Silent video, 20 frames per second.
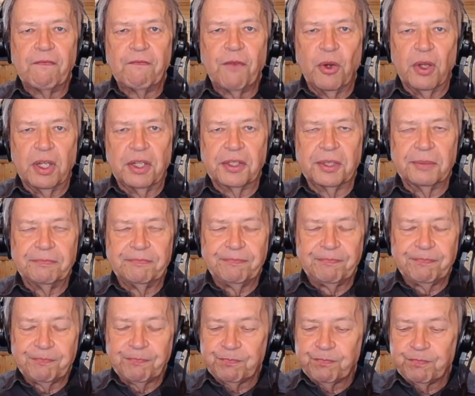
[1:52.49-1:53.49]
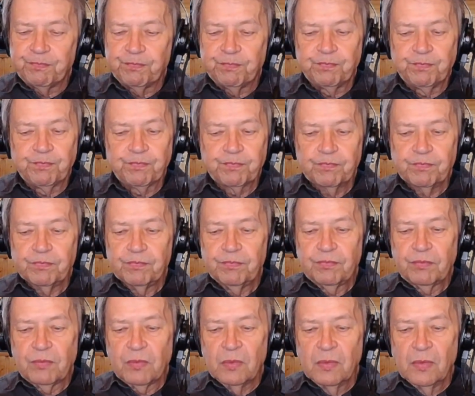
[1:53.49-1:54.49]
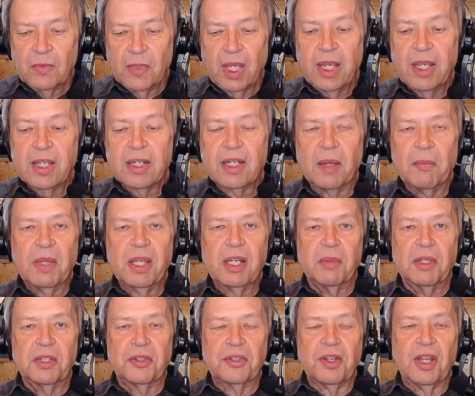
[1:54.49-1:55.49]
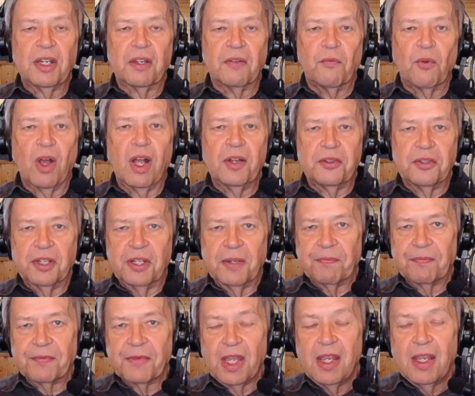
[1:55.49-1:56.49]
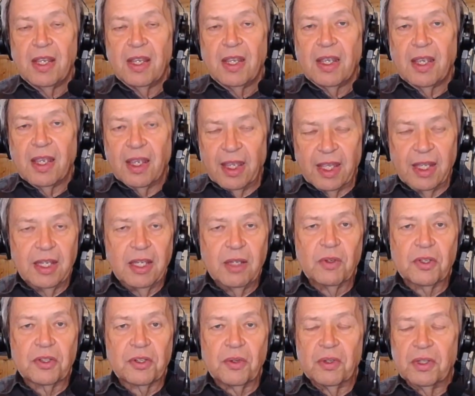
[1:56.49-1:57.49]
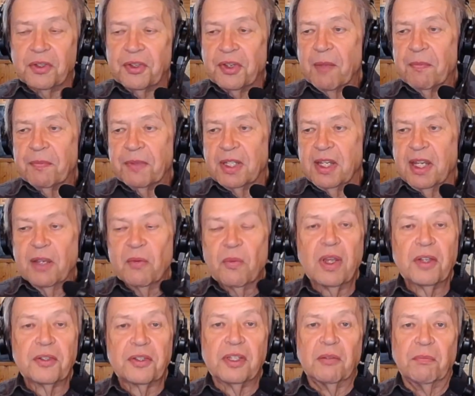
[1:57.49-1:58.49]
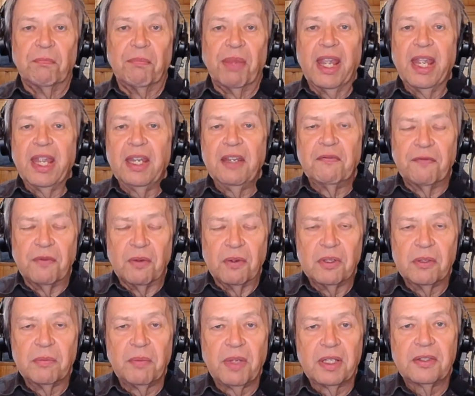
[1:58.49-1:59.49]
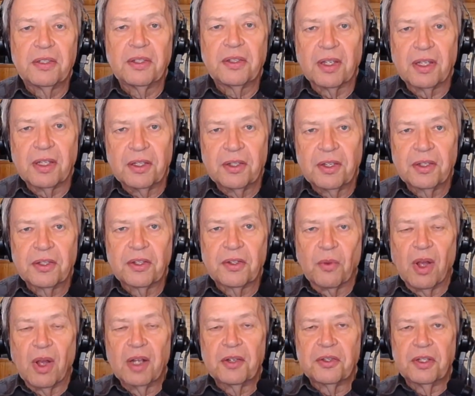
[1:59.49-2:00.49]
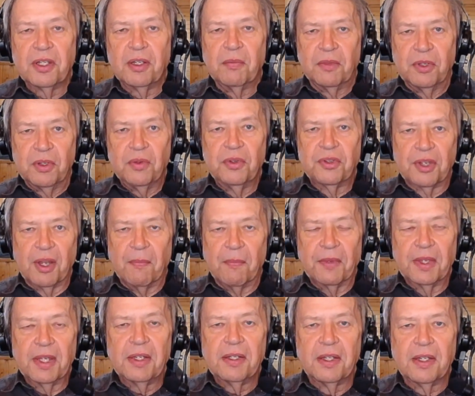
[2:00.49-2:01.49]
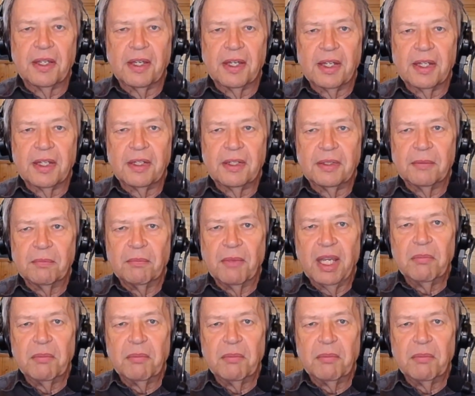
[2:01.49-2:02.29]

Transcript: And I made a mistake of watching him. And he was doing something. It wasn't painful, but just watching him do something made me jump. I mean, like a